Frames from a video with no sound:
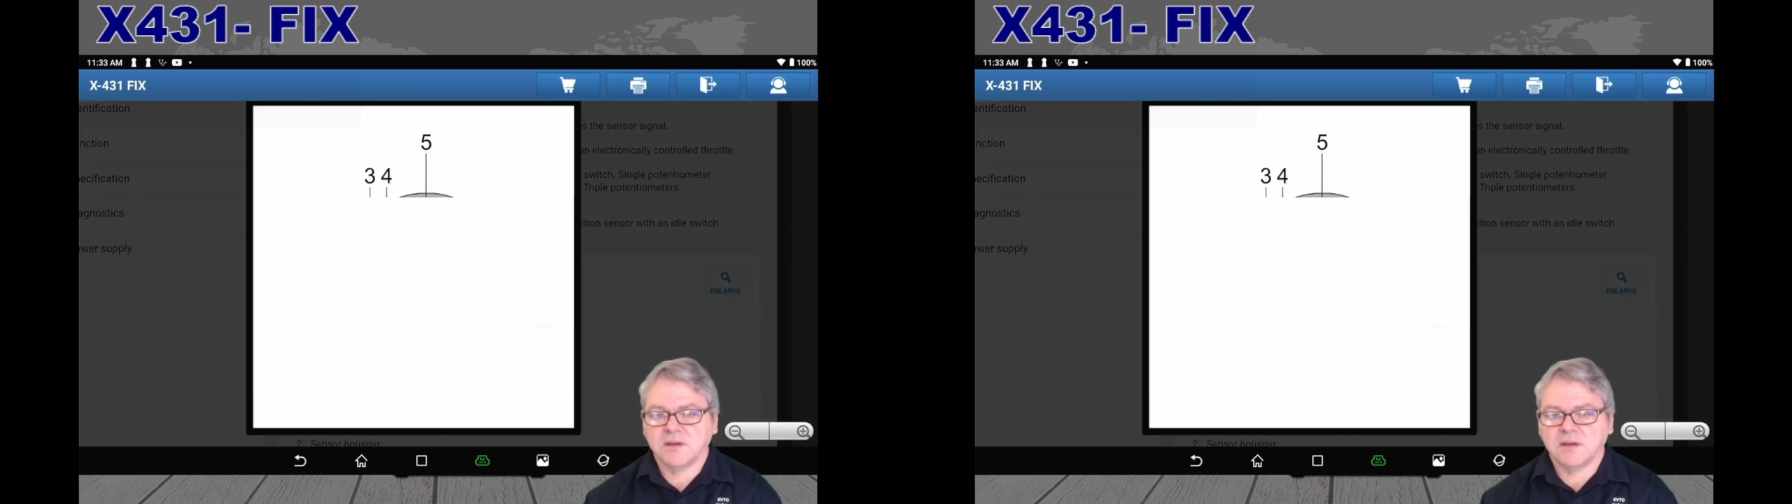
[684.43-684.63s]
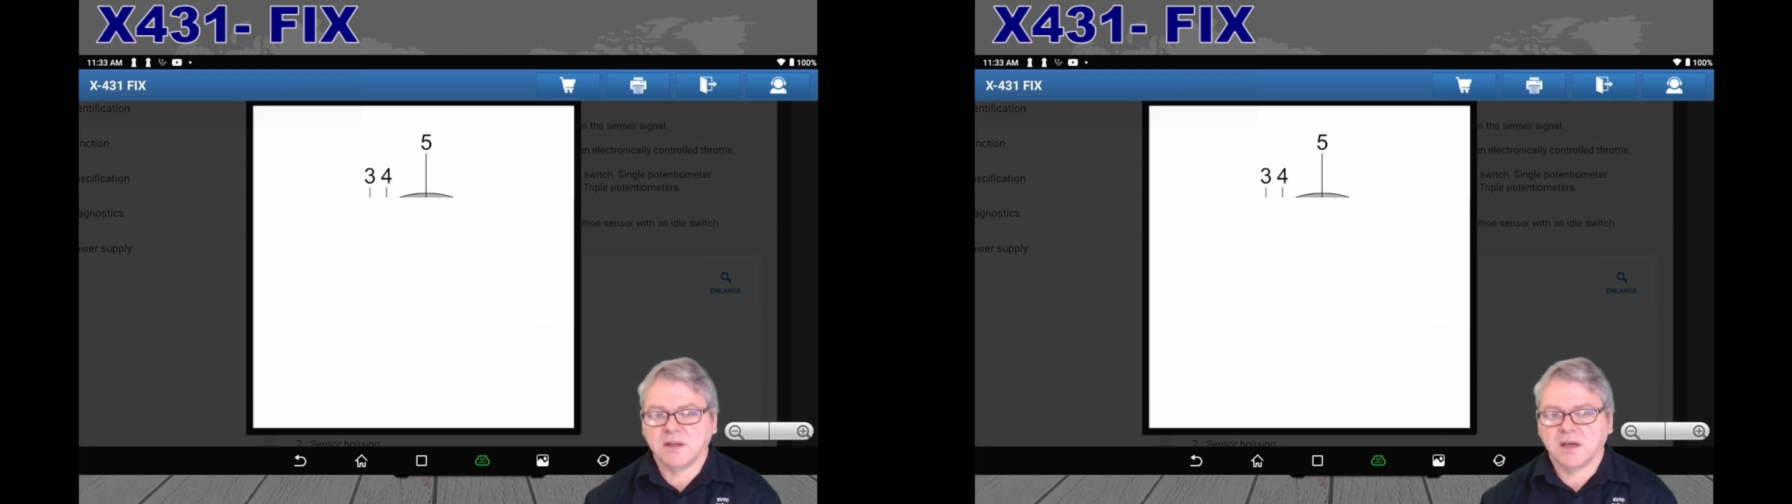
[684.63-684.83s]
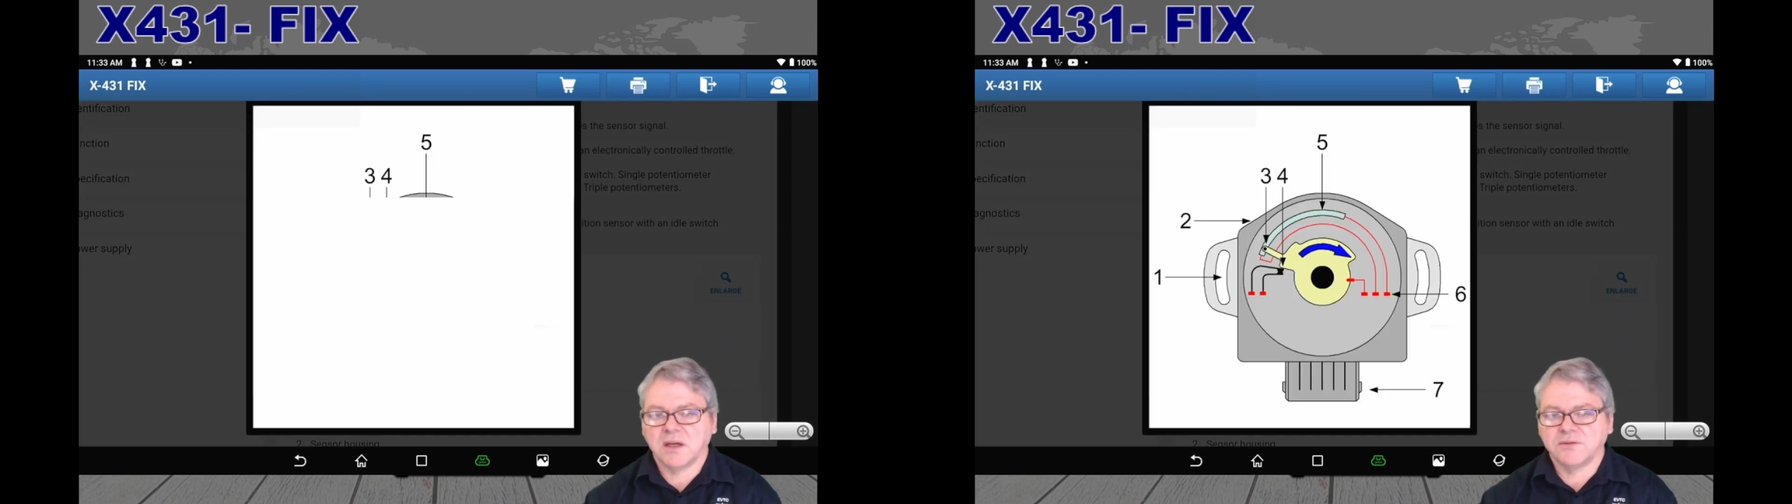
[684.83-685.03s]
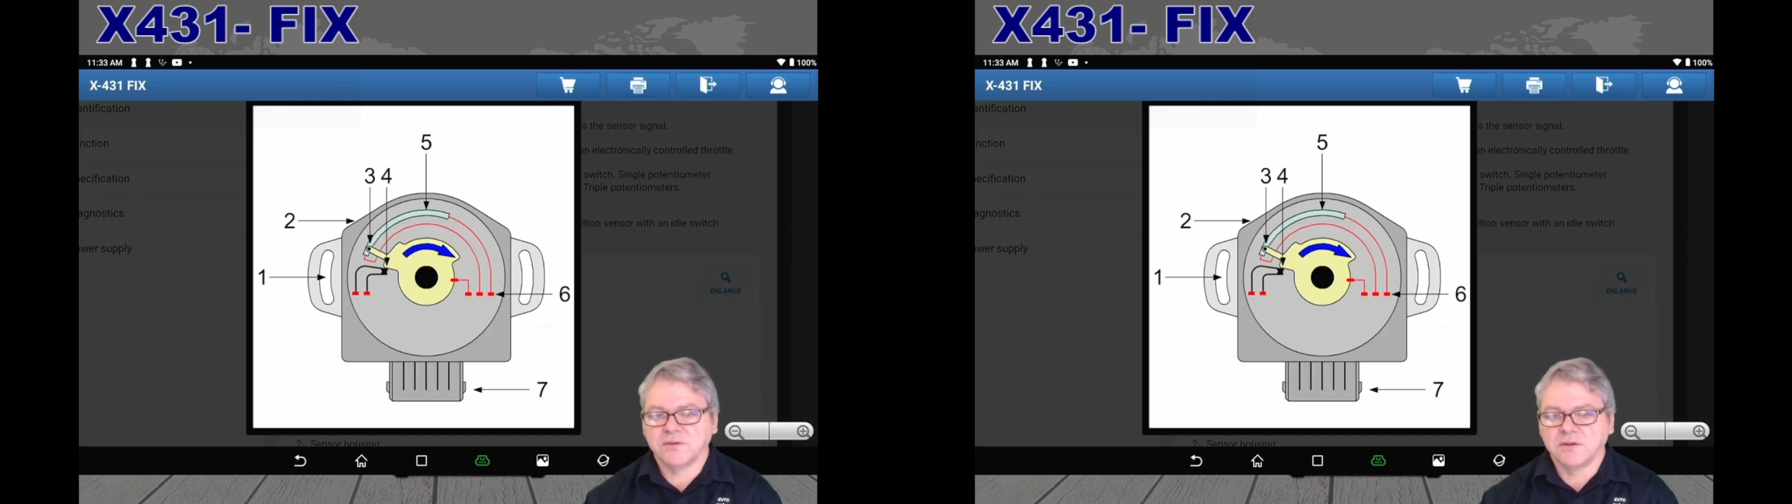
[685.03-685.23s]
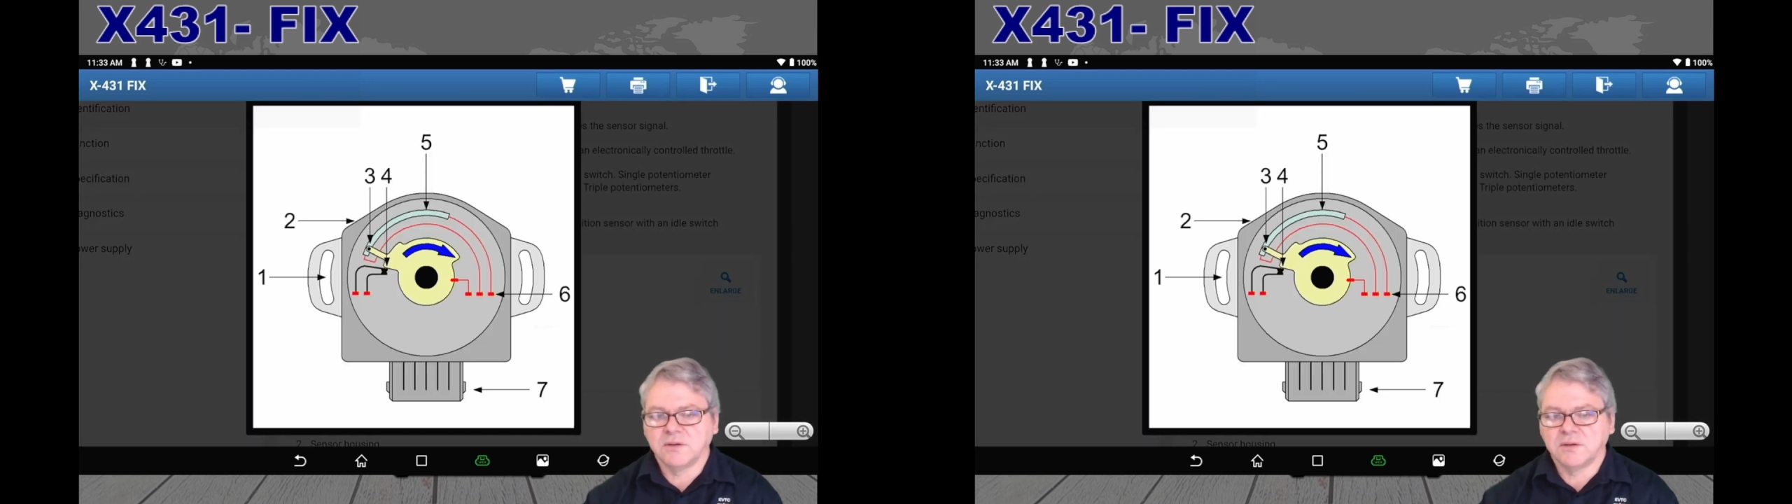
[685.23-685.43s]

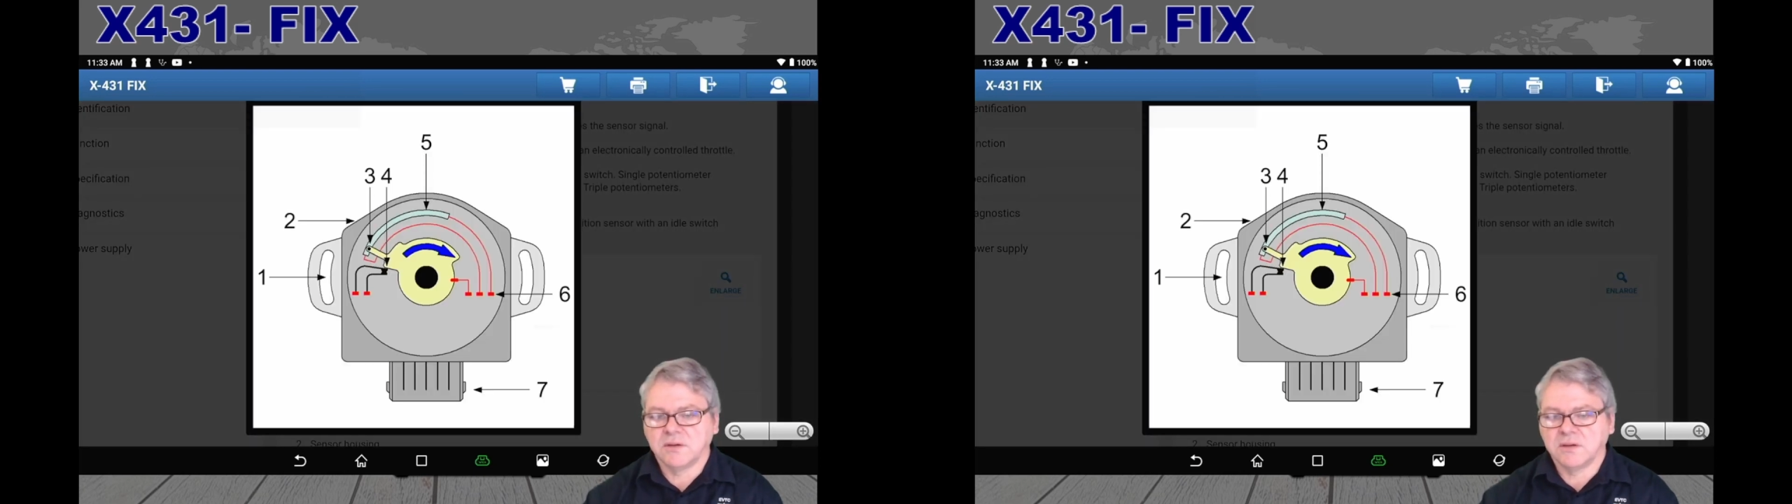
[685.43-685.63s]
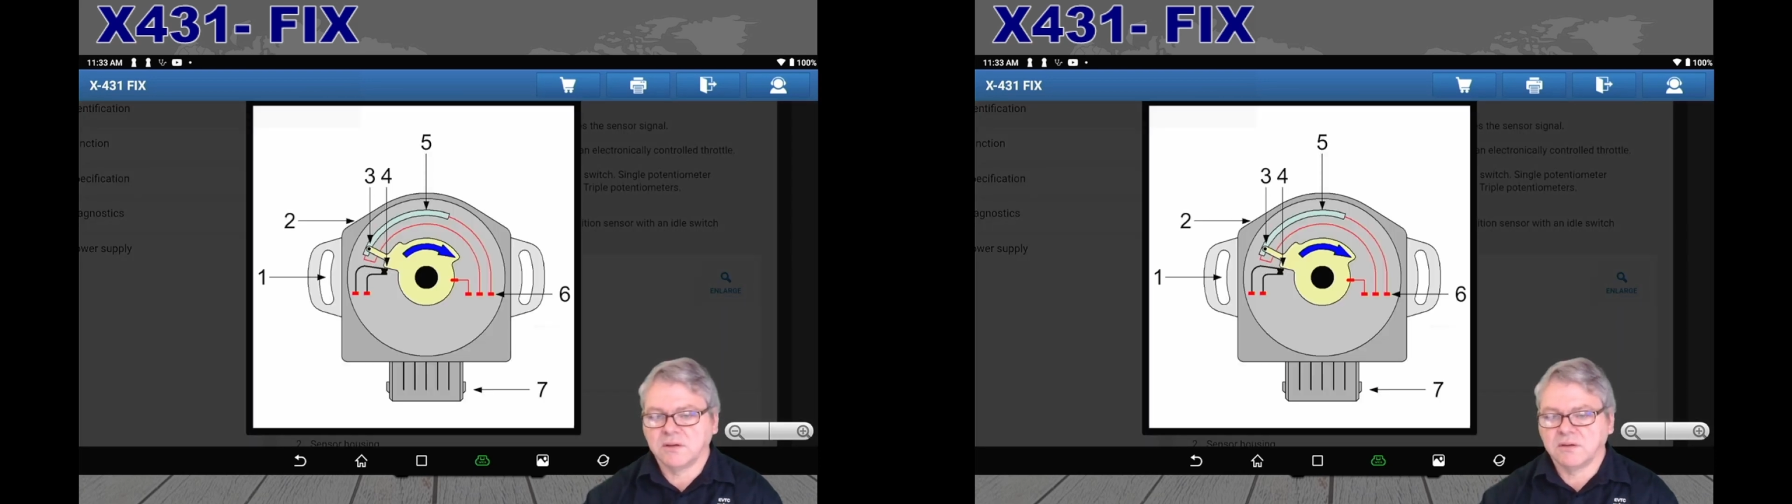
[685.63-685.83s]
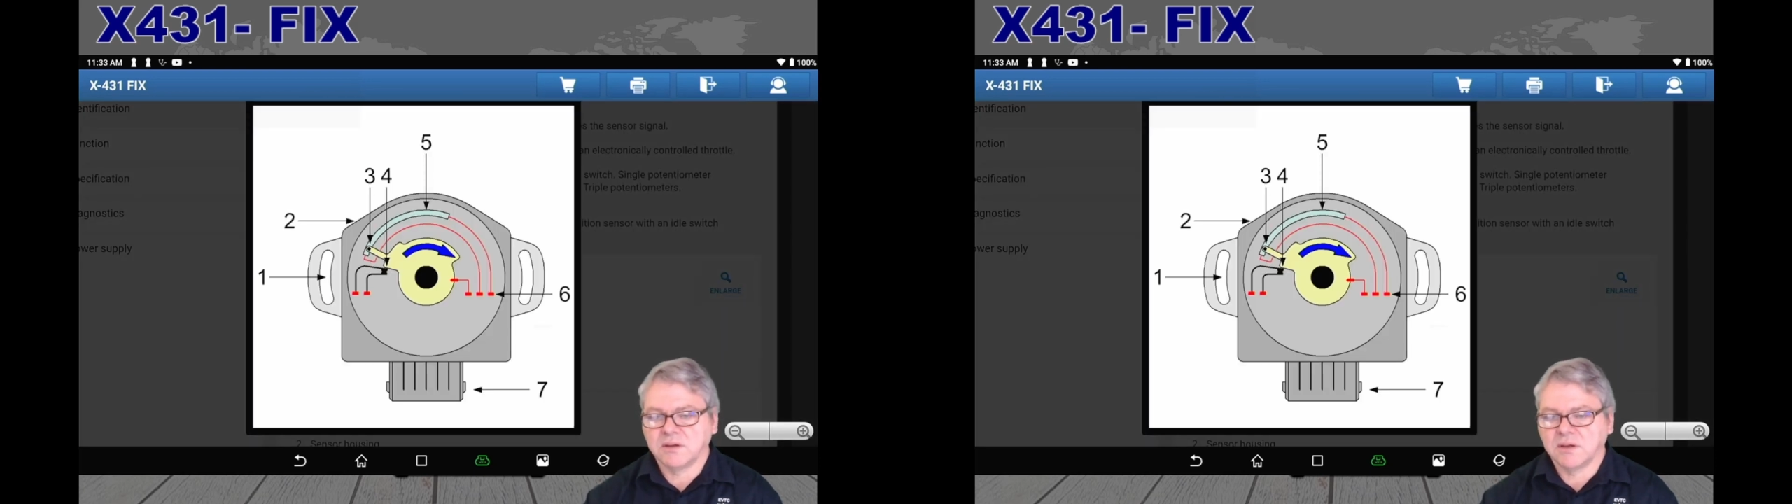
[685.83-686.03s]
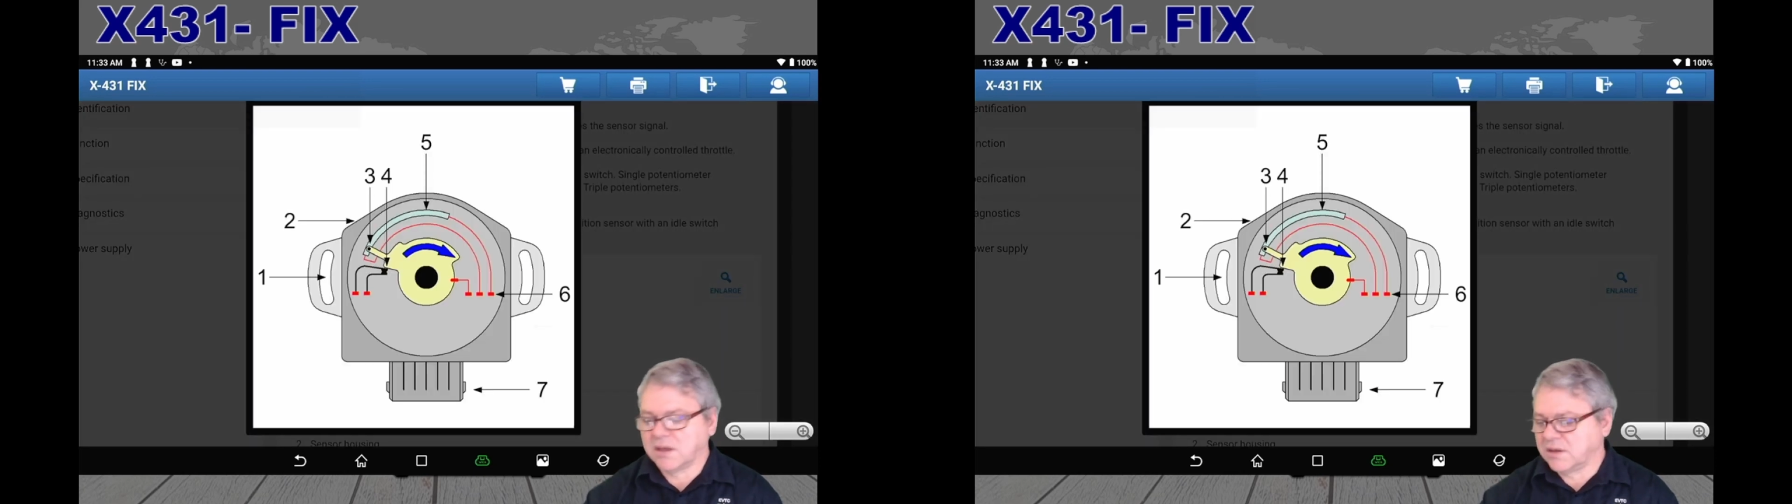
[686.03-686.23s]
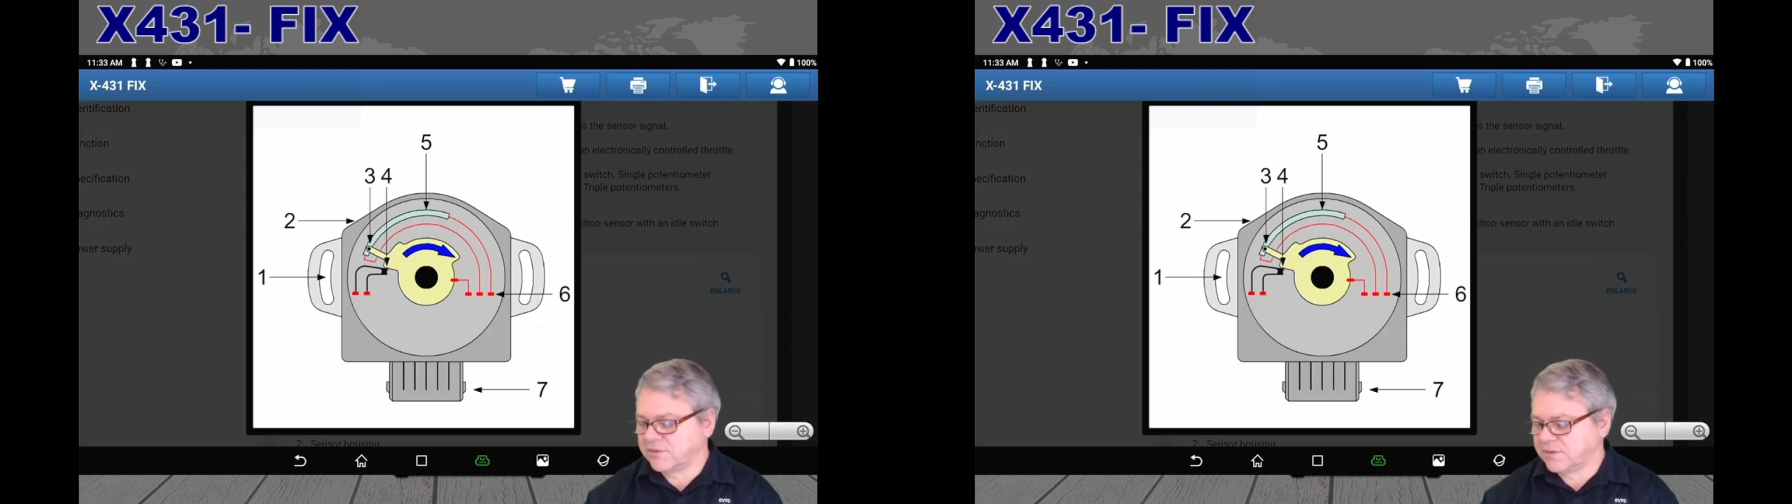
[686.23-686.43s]
enlarge, it'll
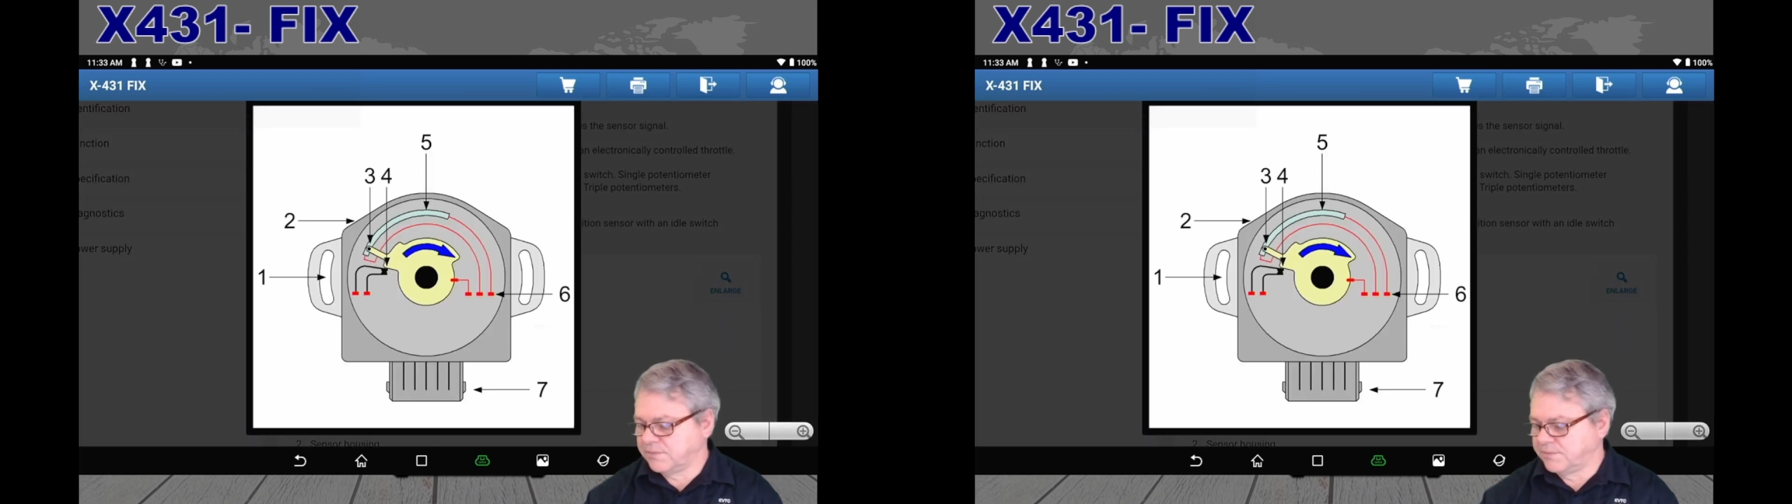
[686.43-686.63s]
enlarge it.